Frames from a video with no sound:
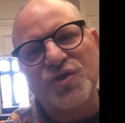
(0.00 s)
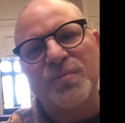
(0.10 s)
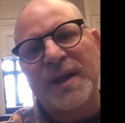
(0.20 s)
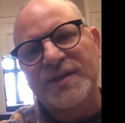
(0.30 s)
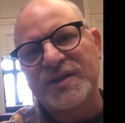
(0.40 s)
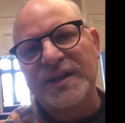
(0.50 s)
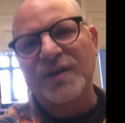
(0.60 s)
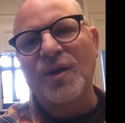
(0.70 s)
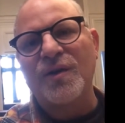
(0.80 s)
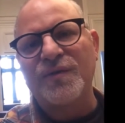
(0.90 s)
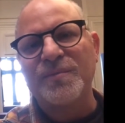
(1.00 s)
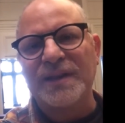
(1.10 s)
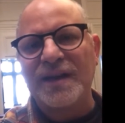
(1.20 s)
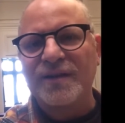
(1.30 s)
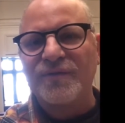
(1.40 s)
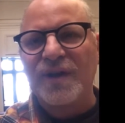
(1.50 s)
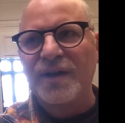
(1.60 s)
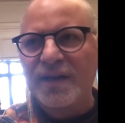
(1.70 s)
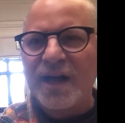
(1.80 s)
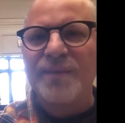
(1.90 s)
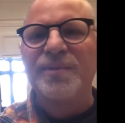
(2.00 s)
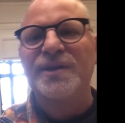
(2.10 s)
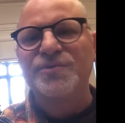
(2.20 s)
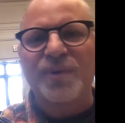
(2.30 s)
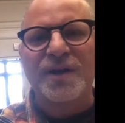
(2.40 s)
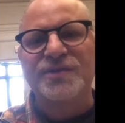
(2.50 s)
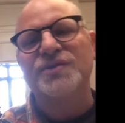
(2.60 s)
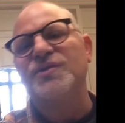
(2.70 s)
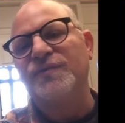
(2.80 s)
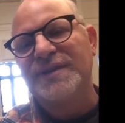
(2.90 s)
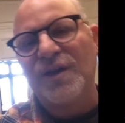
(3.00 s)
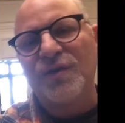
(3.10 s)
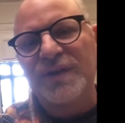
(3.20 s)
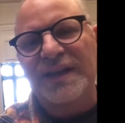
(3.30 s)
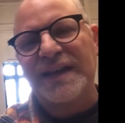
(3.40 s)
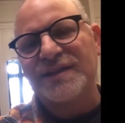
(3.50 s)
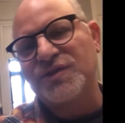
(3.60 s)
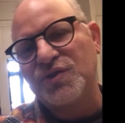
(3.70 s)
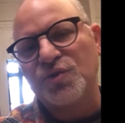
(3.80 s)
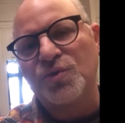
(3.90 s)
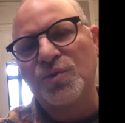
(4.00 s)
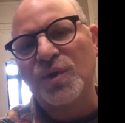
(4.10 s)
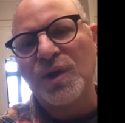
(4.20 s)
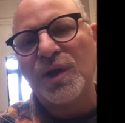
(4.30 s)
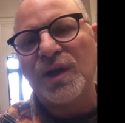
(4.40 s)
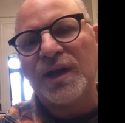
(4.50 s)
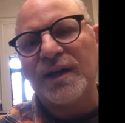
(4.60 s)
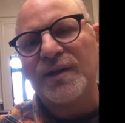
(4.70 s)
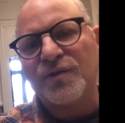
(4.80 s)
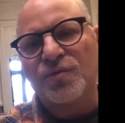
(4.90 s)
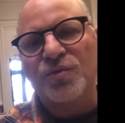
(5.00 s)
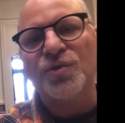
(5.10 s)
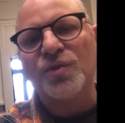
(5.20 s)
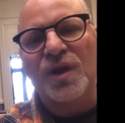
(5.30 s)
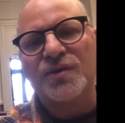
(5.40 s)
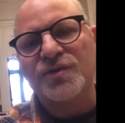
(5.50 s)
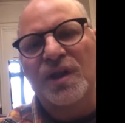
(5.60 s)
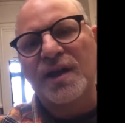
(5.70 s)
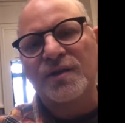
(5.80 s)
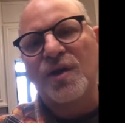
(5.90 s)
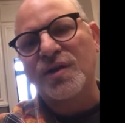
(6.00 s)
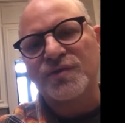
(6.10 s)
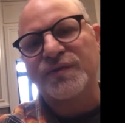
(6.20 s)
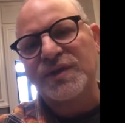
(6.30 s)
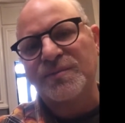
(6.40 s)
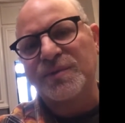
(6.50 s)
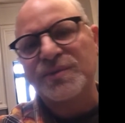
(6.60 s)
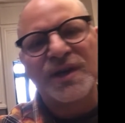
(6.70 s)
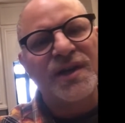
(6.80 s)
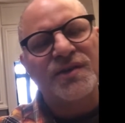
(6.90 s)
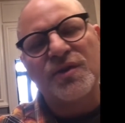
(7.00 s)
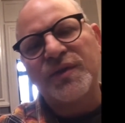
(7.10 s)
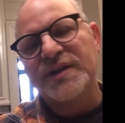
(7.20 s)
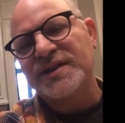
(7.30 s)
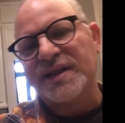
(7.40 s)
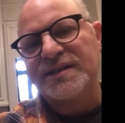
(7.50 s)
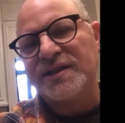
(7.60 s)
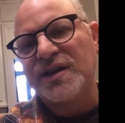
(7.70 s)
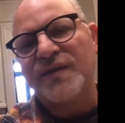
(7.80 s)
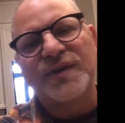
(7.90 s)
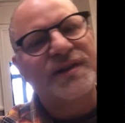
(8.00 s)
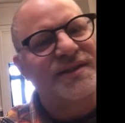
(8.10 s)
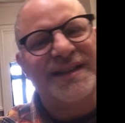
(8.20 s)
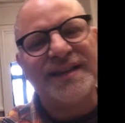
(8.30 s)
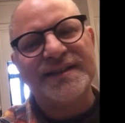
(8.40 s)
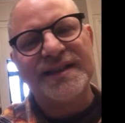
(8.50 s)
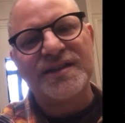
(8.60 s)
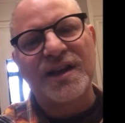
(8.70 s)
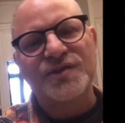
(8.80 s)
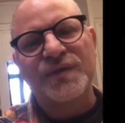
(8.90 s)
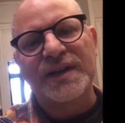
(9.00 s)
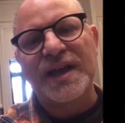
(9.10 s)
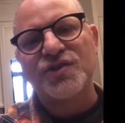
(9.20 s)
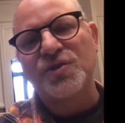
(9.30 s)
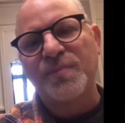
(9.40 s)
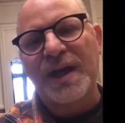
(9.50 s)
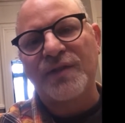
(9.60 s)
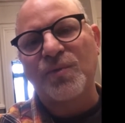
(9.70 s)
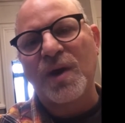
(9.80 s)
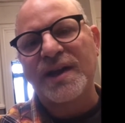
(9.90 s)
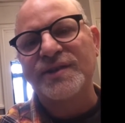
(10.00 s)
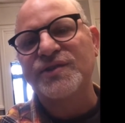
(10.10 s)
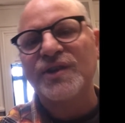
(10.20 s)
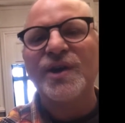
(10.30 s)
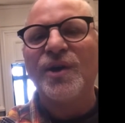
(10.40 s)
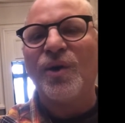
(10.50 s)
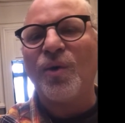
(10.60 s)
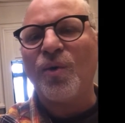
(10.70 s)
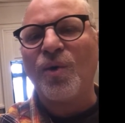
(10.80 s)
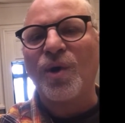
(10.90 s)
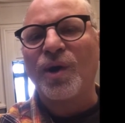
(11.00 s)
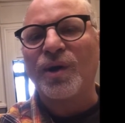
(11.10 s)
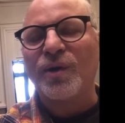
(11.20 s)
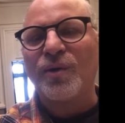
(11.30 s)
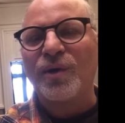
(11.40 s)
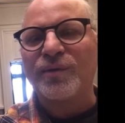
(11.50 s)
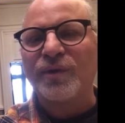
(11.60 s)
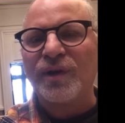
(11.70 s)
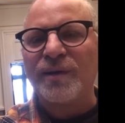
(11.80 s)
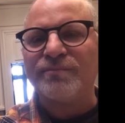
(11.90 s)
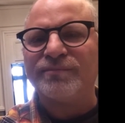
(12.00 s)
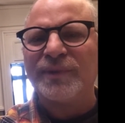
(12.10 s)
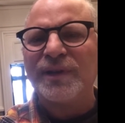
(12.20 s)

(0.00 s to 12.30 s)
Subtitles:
functional medicine can often be like a very complex process of delving into the root underlying cause of symptoms. So things like detoxification pathways or